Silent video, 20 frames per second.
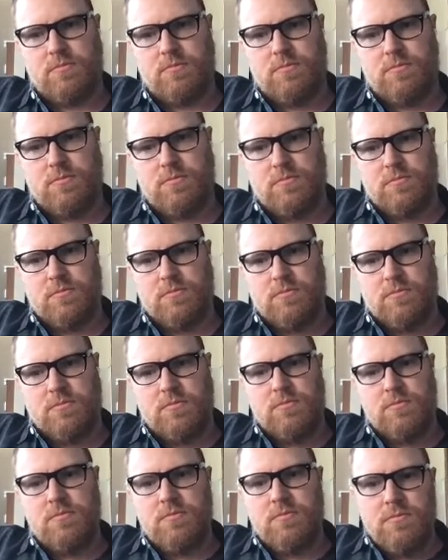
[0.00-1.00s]

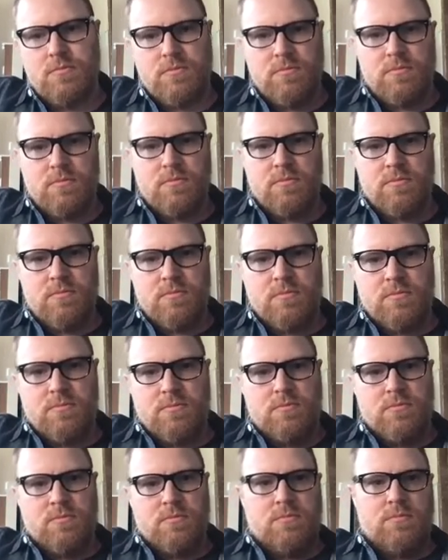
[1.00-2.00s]

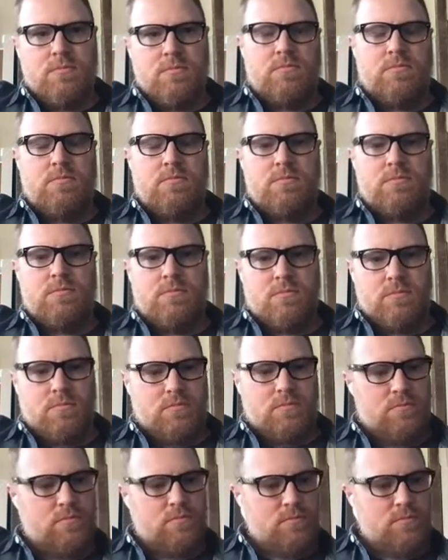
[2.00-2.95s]
(silent)